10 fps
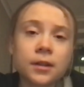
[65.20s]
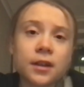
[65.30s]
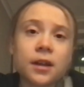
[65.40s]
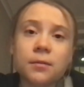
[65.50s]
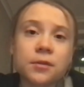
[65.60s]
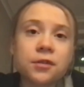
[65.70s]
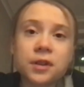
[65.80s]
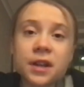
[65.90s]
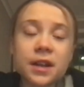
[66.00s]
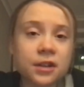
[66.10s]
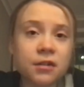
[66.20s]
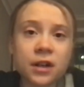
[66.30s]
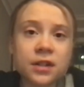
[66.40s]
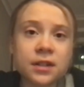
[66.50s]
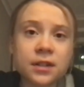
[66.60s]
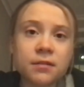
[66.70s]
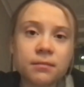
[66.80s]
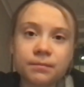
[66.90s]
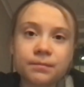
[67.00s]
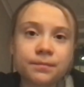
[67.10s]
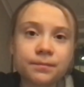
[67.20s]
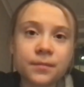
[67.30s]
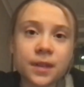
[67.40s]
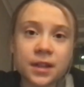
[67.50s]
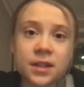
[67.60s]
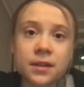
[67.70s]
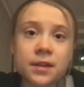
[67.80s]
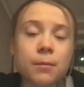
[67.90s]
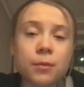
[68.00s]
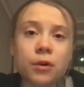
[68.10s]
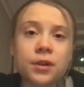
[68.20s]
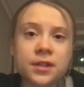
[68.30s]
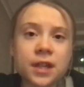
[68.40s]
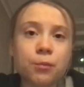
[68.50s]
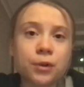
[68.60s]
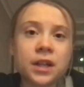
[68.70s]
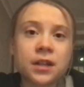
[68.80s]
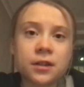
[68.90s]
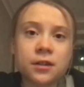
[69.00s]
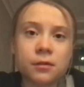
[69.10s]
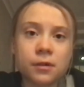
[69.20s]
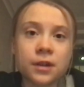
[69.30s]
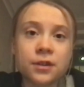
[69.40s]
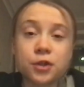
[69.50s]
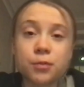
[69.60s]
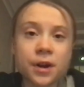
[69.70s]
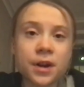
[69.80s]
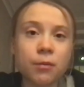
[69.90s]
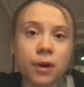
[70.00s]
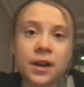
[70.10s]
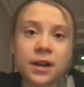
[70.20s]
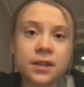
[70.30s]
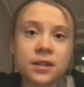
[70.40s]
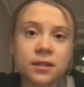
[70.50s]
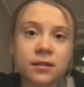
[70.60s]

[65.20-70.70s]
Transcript: yeah, treat it as a crisis. That's the #1 step we need to do, and to spread awareness.